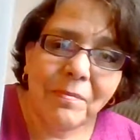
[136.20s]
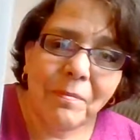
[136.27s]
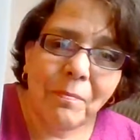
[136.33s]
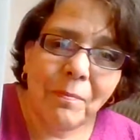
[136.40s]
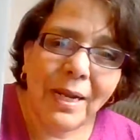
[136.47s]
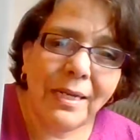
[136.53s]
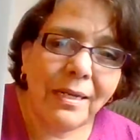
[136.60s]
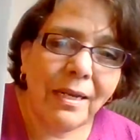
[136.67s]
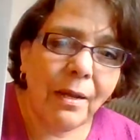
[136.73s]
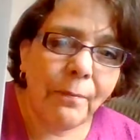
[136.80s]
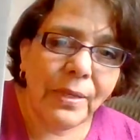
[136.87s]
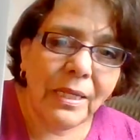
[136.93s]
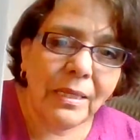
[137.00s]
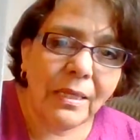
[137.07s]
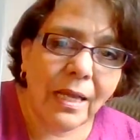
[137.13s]
Might not
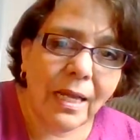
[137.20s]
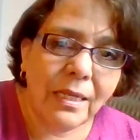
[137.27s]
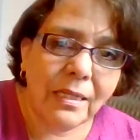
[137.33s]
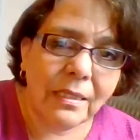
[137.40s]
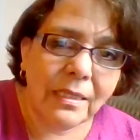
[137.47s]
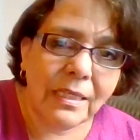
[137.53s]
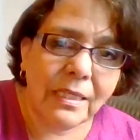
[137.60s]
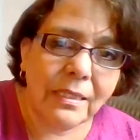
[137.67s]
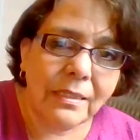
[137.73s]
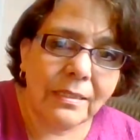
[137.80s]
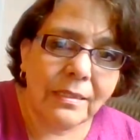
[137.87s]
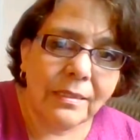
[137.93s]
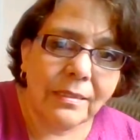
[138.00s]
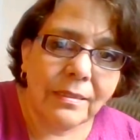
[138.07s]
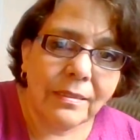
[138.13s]
be likely.
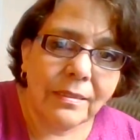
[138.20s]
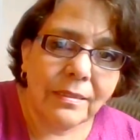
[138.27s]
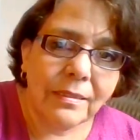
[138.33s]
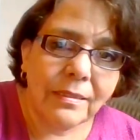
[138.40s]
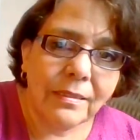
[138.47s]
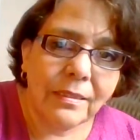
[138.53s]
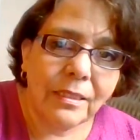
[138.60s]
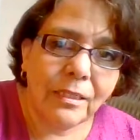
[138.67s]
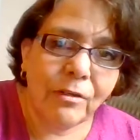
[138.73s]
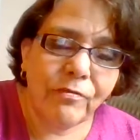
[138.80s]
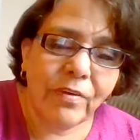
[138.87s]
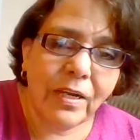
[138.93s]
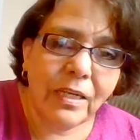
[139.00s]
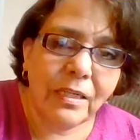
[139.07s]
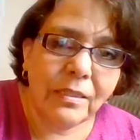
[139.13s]
You don't
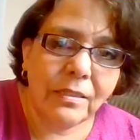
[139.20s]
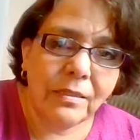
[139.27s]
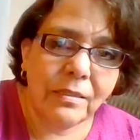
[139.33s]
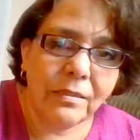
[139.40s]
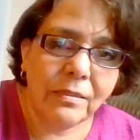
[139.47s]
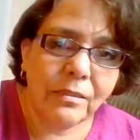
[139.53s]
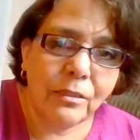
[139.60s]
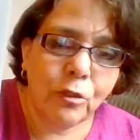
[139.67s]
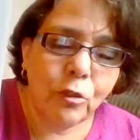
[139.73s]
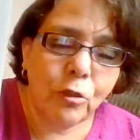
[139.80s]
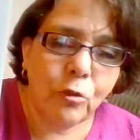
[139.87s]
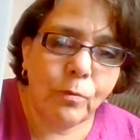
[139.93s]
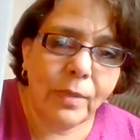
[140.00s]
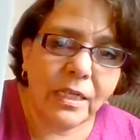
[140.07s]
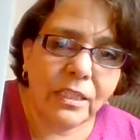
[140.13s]
find
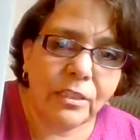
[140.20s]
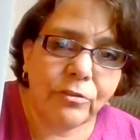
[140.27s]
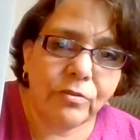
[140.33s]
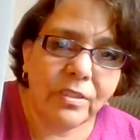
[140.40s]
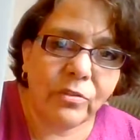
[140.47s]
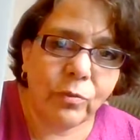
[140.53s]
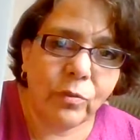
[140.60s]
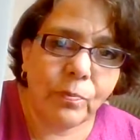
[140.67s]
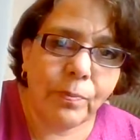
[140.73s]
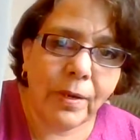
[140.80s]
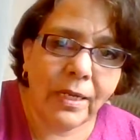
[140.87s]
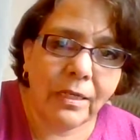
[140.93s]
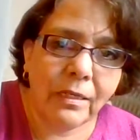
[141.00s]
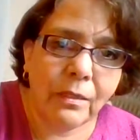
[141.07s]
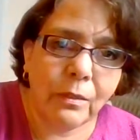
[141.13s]
too many trees with
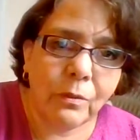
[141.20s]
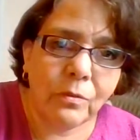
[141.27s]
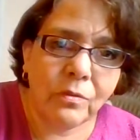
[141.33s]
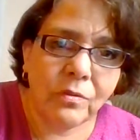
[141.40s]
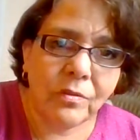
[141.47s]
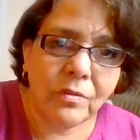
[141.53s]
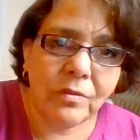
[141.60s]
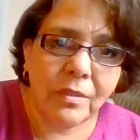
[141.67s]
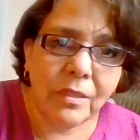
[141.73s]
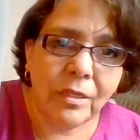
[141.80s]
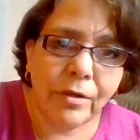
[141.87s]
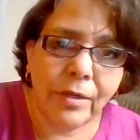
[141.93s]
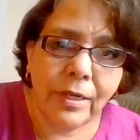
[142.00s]
pine cones in our